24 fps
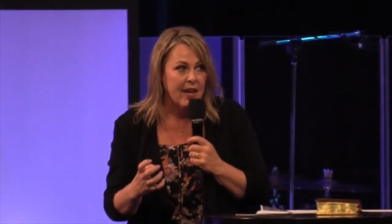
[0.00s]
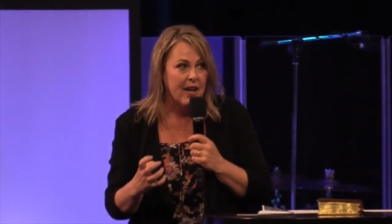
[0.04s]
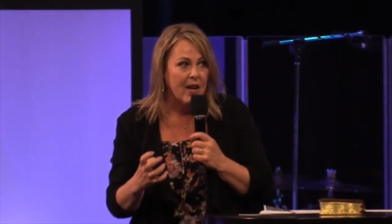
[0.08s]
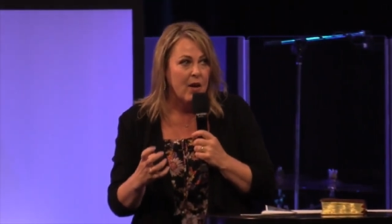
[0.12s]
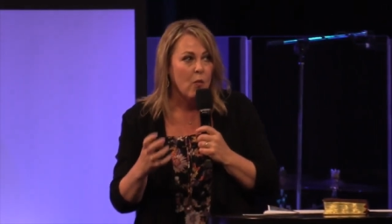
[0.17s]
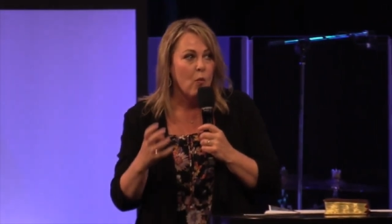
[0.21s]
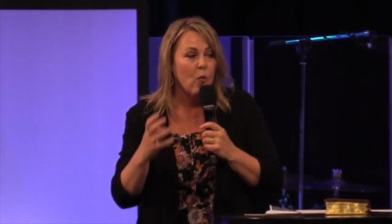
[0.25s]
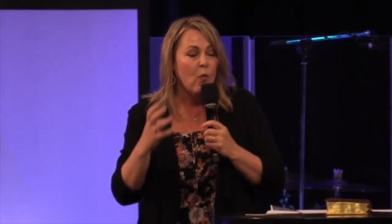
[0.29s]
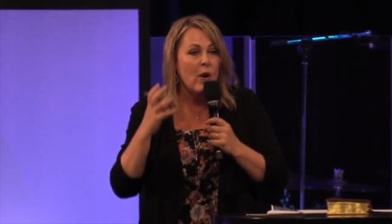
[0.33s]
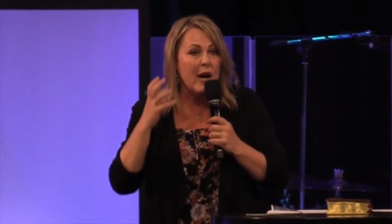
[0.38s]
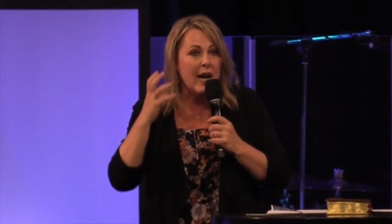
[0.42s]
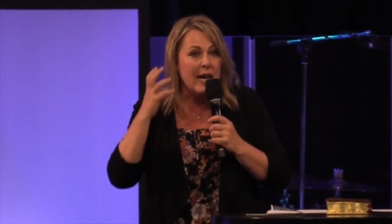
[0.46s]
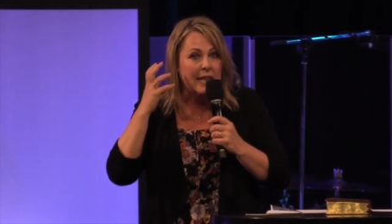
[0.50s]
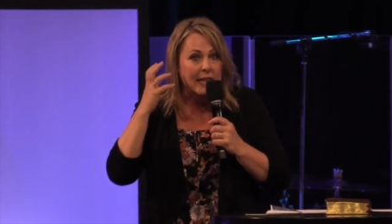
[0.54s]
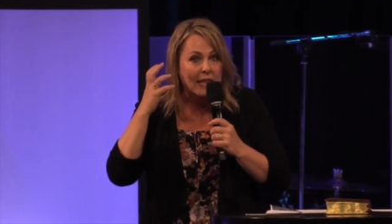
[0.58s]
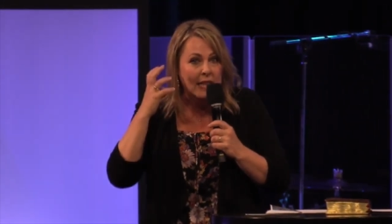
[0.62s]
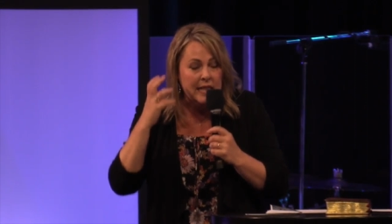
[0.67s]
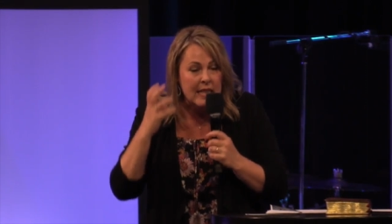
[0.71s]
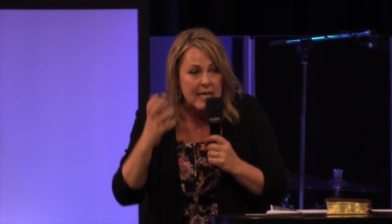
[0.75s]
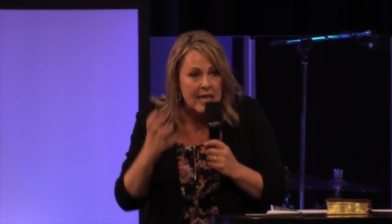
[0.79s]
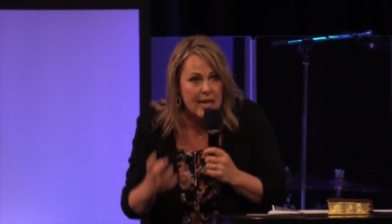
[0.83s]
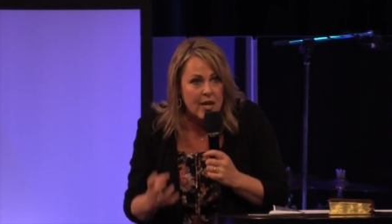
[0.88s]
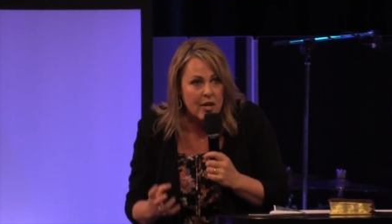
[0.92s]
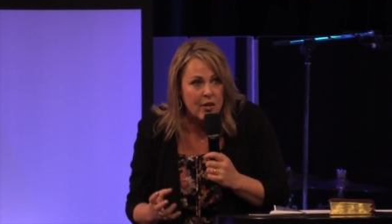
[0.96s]
We
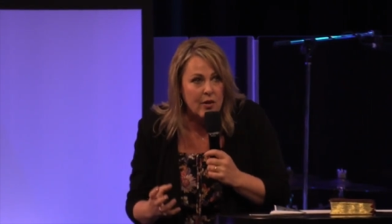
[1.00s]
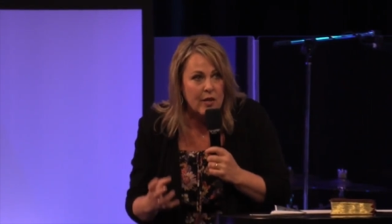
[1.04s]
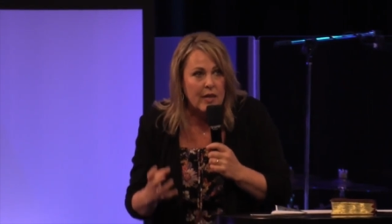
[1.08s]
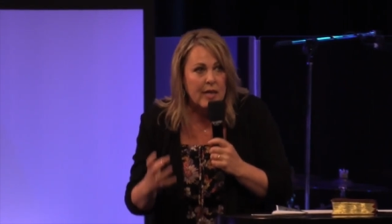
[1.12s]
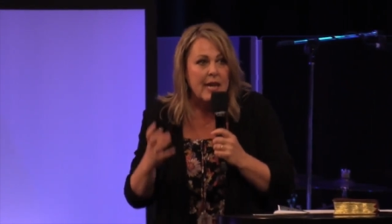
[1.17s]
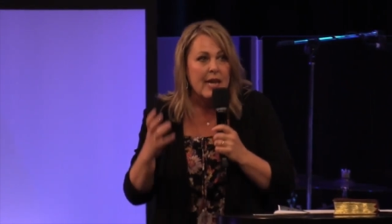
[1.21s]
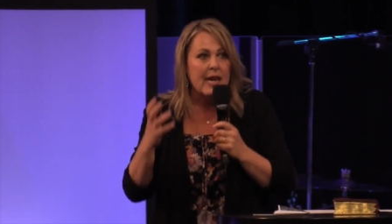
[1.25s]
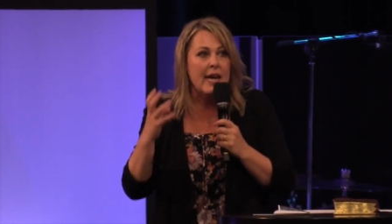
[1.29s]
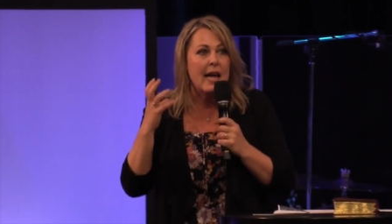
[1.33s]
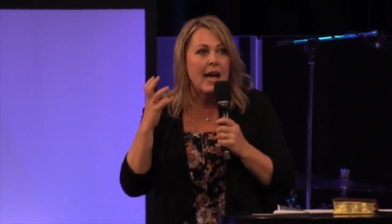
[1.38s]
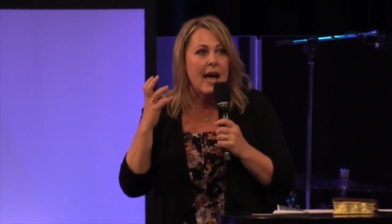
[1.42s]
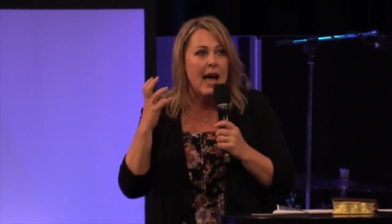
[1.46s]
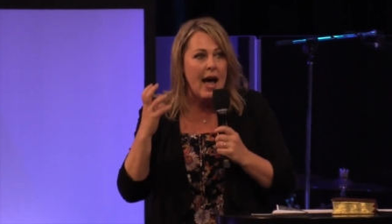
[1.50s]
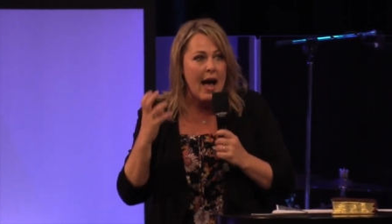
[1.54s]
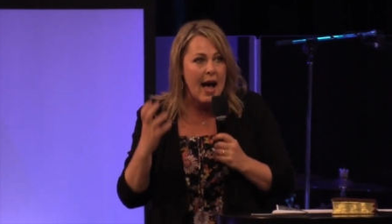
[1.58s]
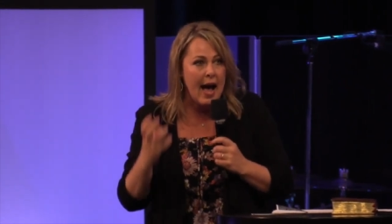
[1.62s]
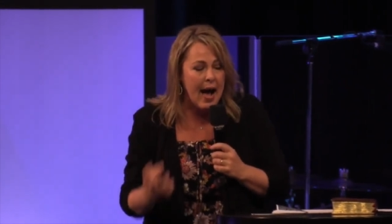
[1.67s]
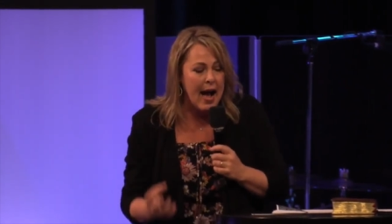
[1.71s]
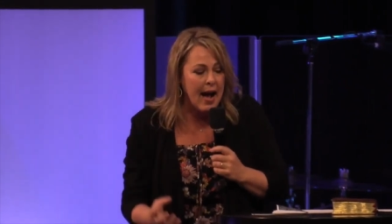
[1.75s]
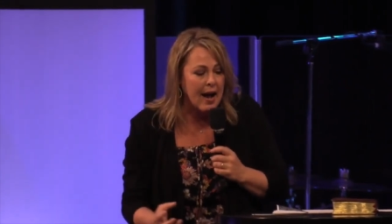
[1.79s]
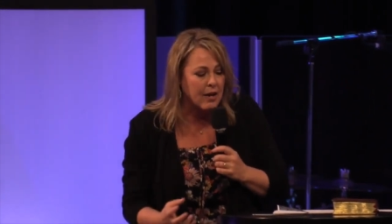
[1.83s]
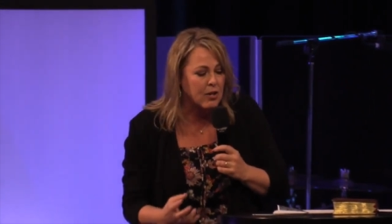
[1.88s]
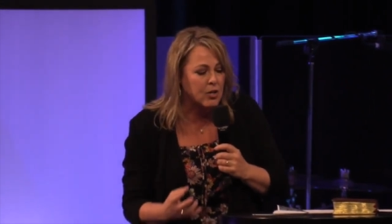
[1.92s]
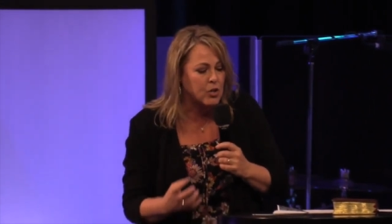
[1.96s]
literally
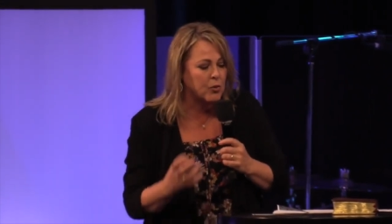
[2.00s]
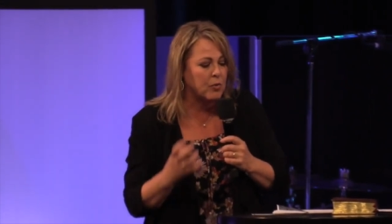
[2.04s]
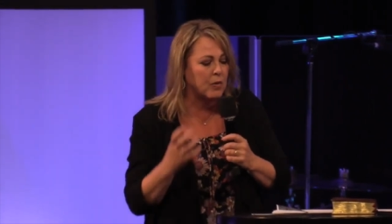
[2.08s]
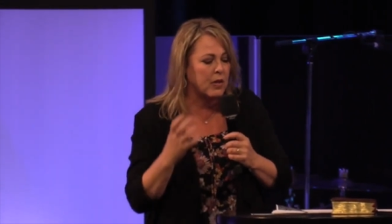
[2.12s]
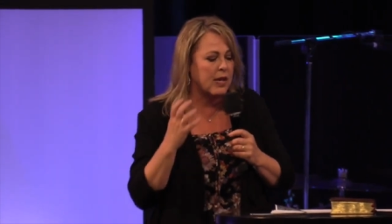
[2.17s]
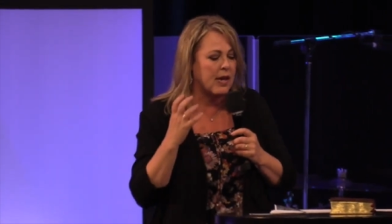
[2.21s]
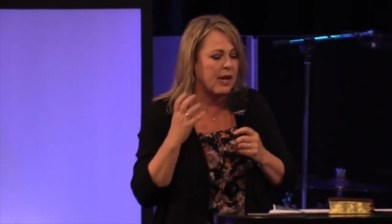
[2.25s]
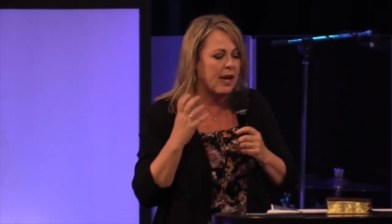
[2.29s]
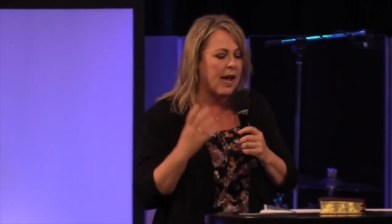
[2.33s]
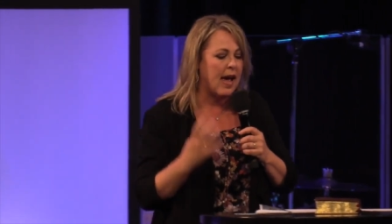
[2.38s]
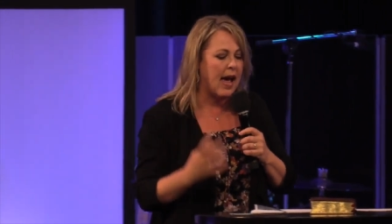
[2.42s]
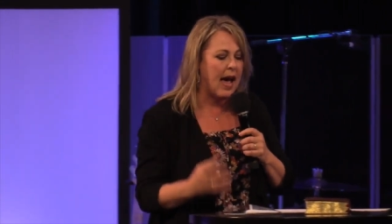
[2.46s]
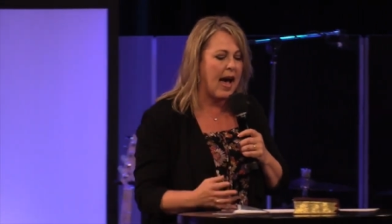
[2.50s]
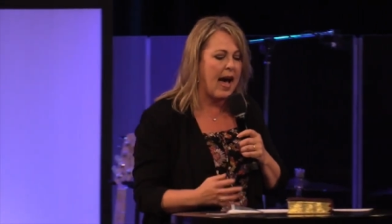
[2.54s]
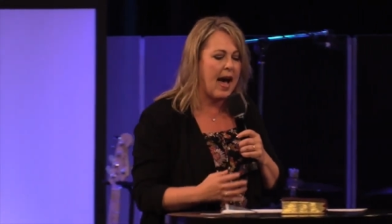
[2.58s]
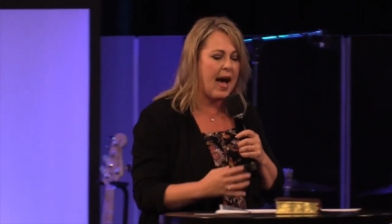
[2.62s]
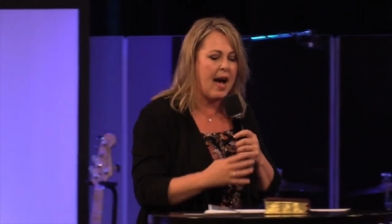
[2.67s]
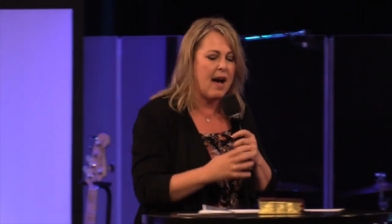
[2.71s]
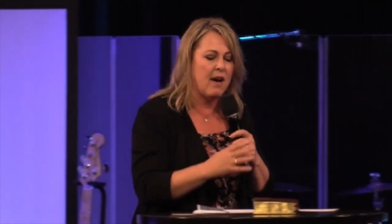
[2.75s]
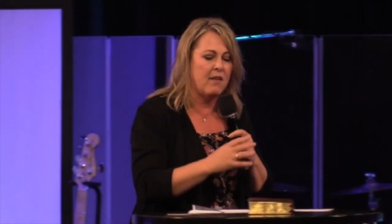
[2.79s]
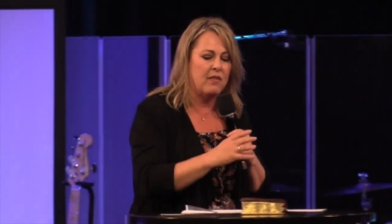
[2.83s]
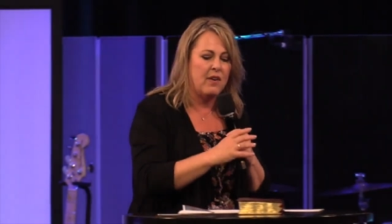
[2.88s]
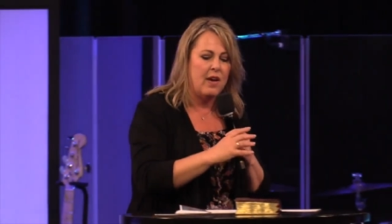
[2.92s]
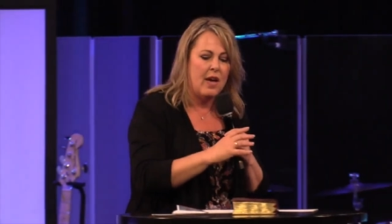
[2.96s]
actually
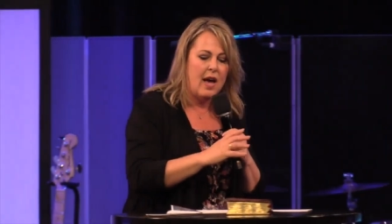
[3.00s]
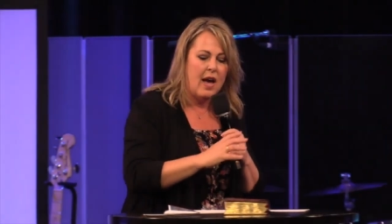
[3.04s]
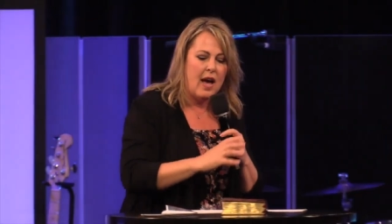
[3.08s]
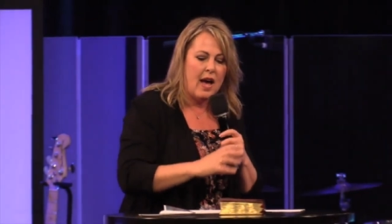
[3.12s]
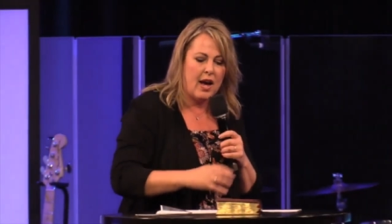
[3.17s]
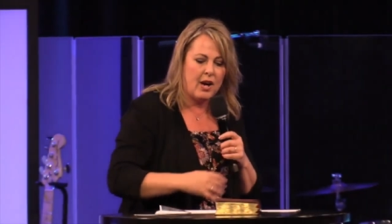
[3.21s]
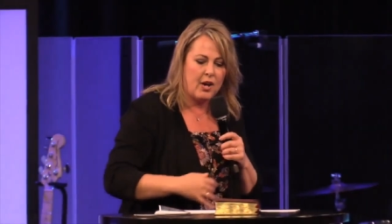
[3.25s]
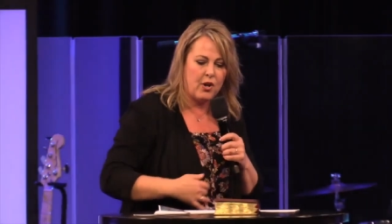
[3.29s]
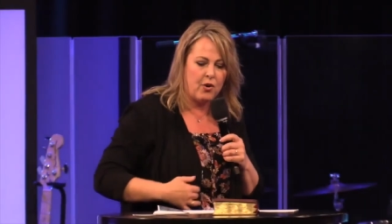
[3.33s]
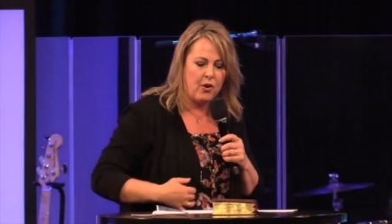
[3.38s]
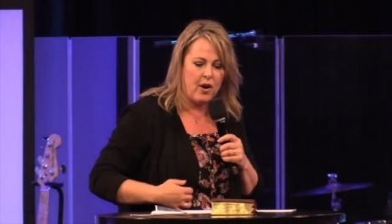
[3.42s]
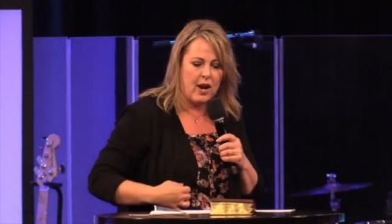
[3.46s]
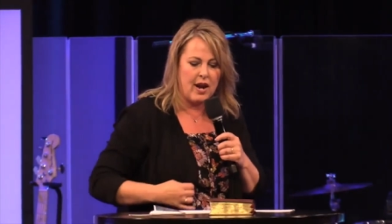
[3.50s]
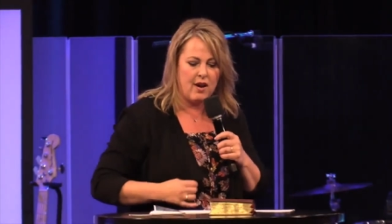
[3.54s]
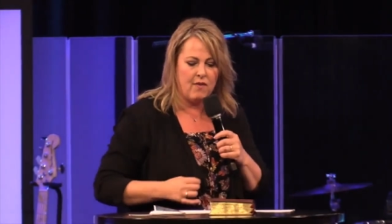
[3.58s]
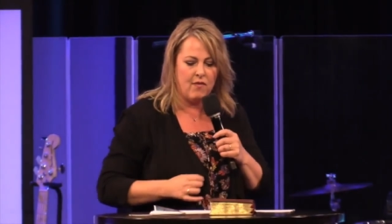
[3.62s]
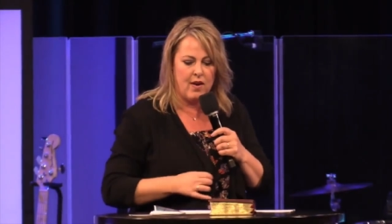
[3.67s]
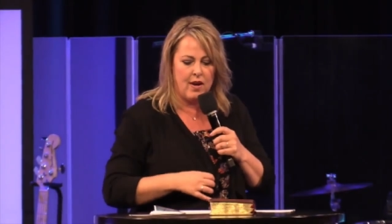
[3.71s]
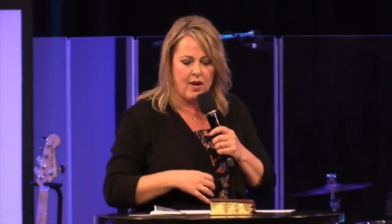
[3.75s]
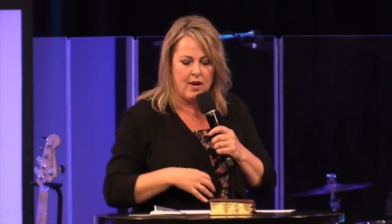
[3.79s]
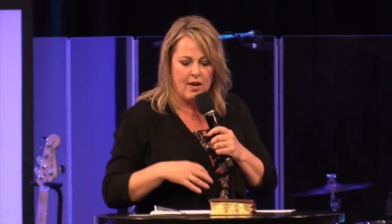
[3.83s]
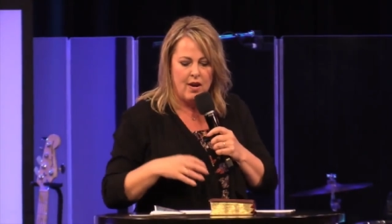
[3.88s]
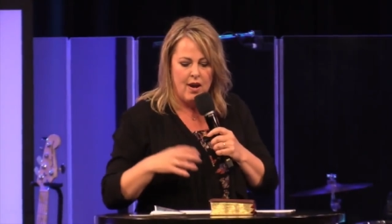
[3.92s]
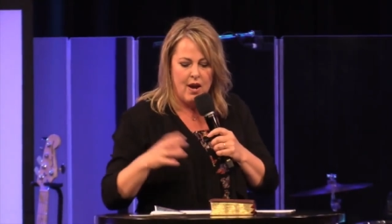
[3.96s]
have a
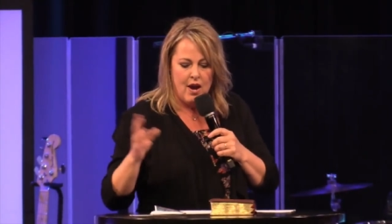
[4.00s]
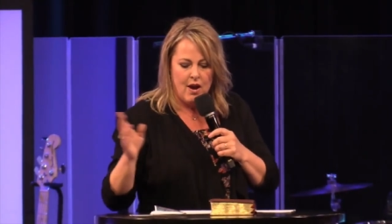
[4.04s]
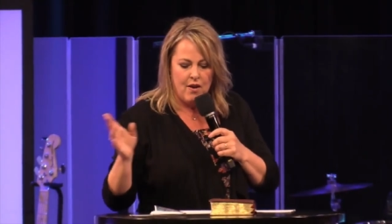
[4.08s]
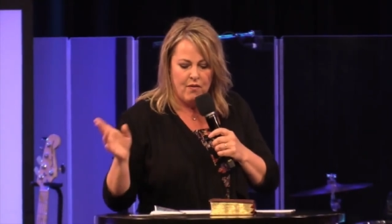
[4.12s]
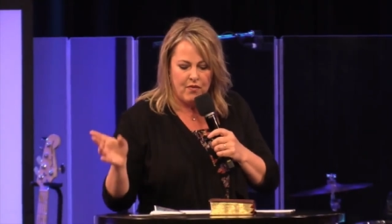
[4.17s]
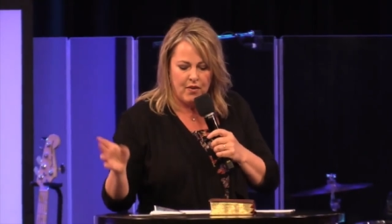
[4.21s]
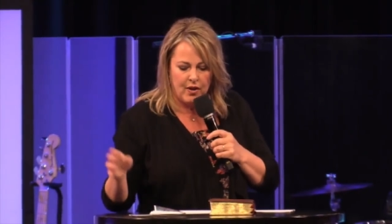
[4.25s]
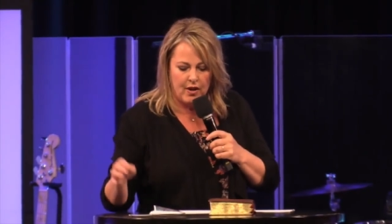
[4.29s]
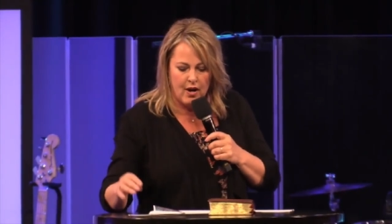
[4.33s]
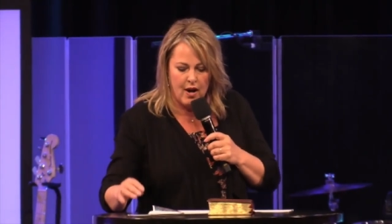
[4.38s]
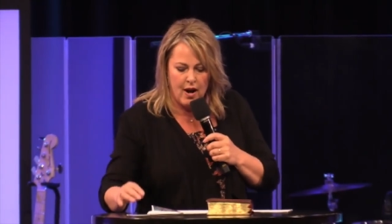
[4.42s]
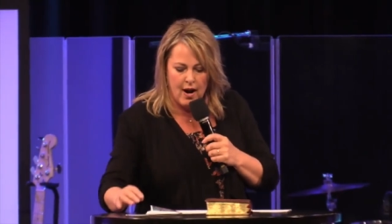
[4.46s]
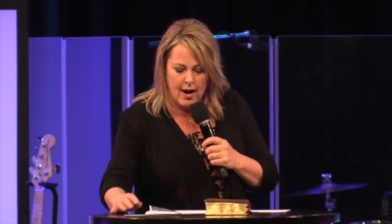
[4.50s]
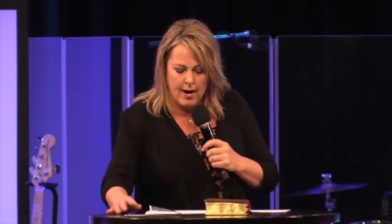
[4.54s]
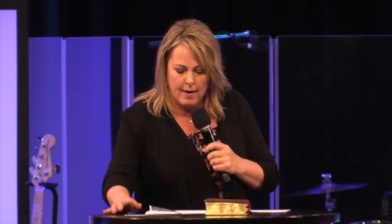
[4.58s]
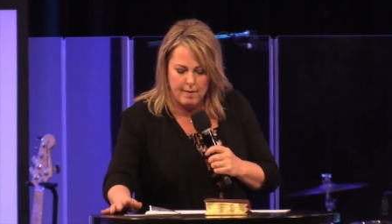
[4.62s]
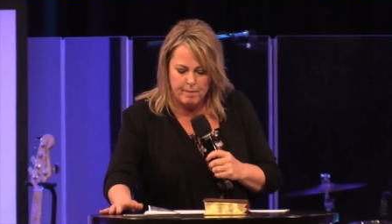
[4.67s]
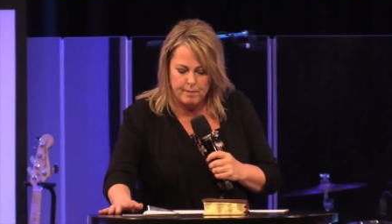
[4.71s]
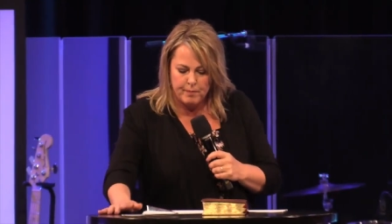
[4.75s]
craving for God.